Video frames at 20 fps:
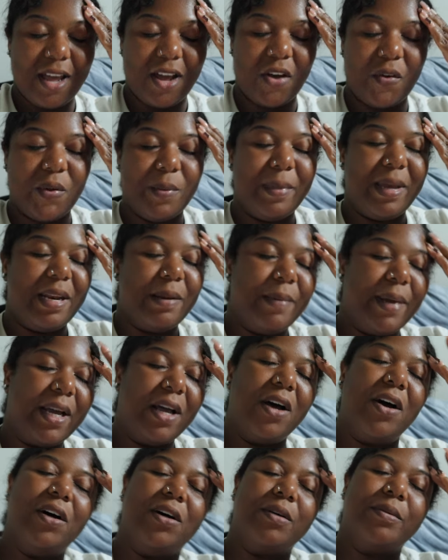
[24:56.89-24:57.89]
Y'all, we made it back
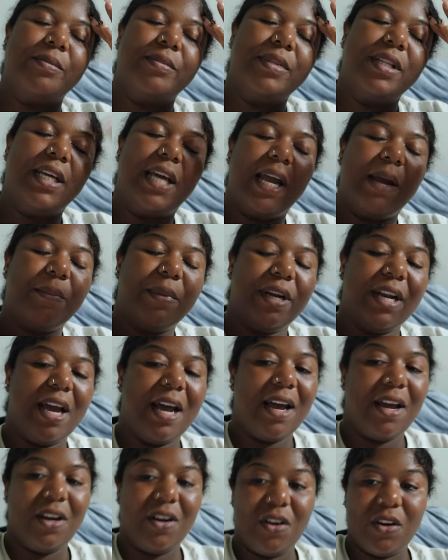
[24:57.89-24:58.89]
home. The camera
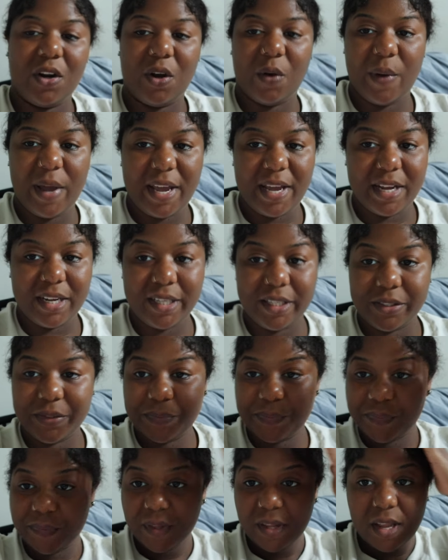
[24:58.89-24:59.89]
died on our way here.
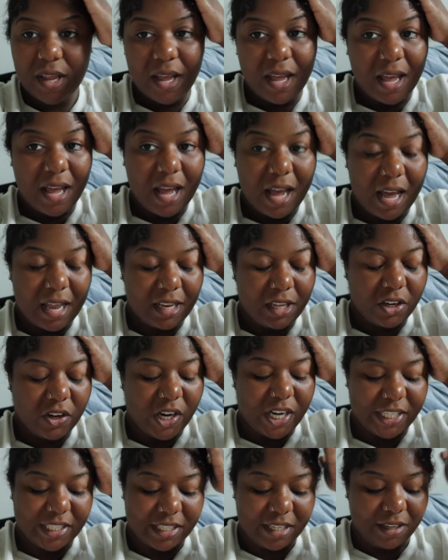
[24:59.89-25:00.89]
I look
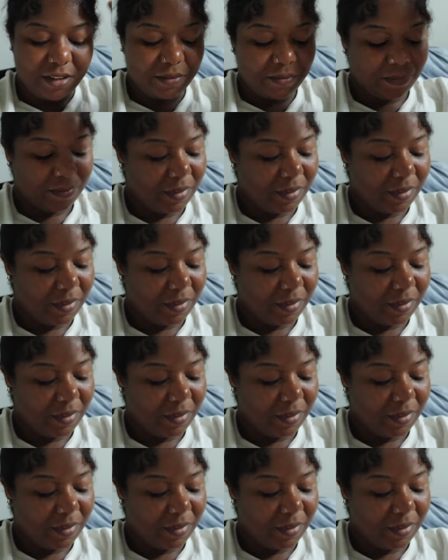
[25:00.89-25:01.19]
crazy.